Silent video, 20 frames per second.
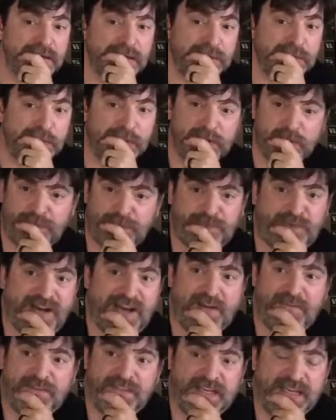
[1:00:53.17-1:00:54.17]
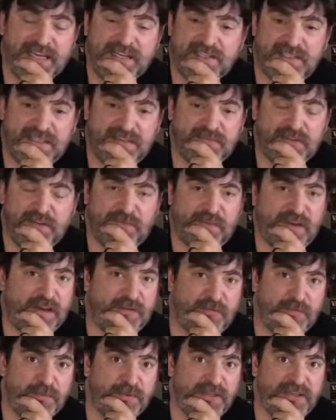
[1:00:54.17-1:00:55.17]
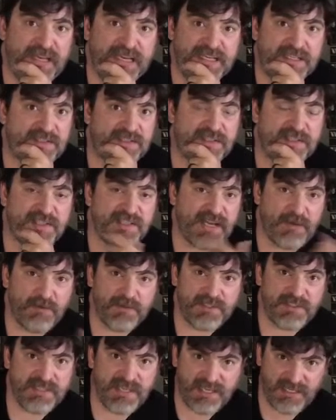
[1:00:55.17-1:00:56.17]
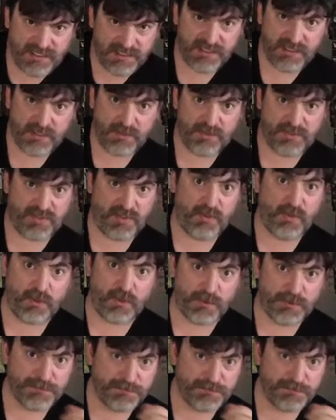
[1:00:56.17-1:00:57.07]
Well, 5 days, even if I've played since I was 10 years old,